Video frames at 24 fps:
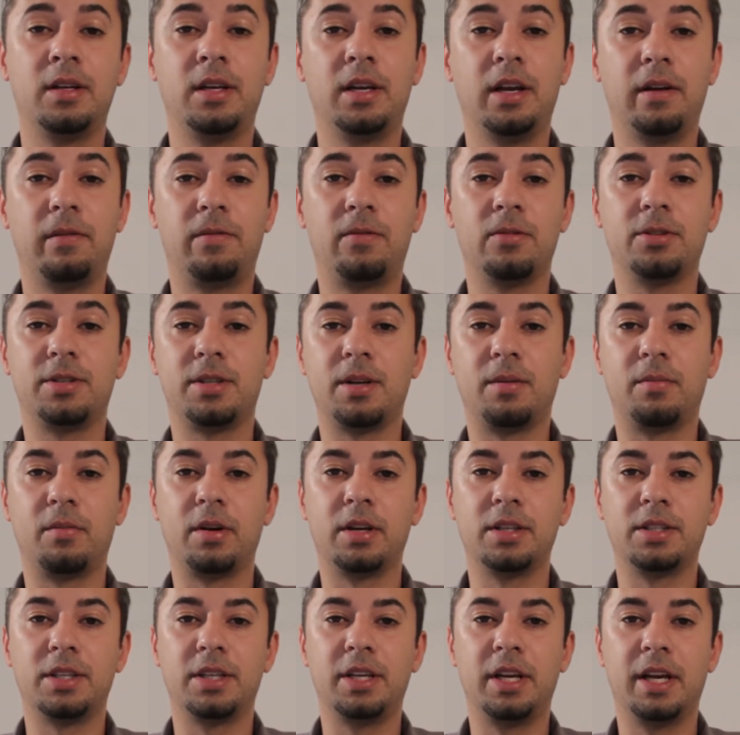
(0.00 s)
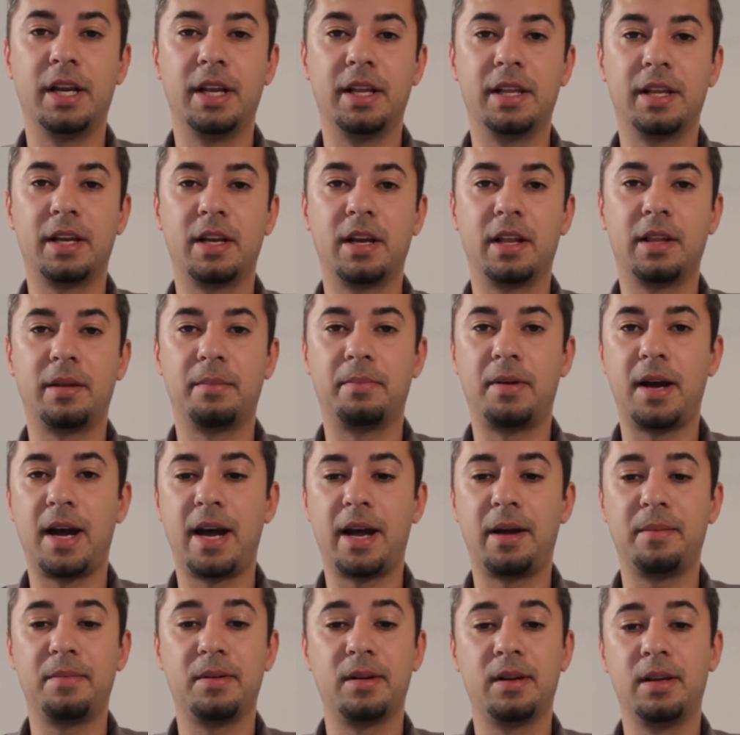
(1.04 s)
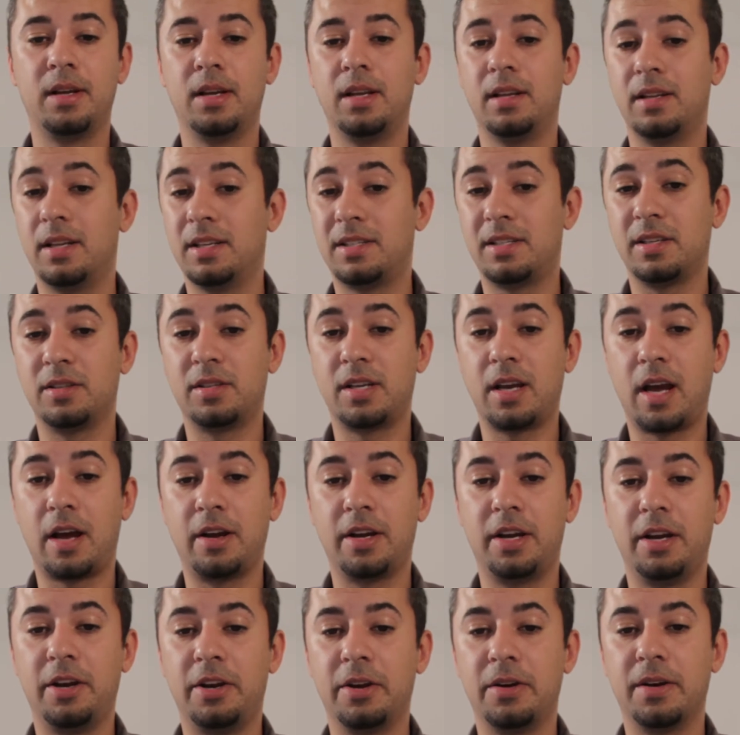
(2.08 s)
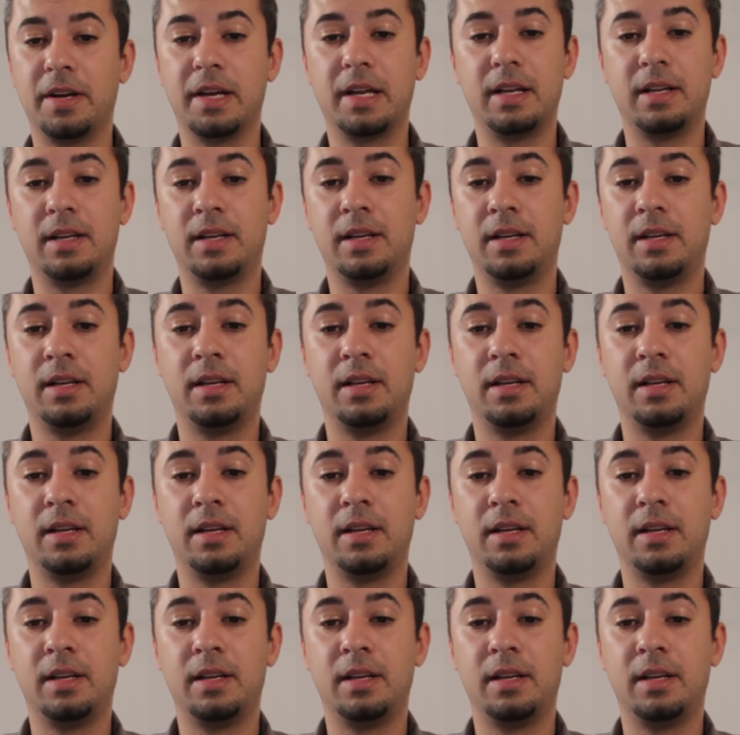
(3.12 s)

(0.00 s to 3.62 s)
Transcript: If for some reason you need to cut the pipe, this is how you do it.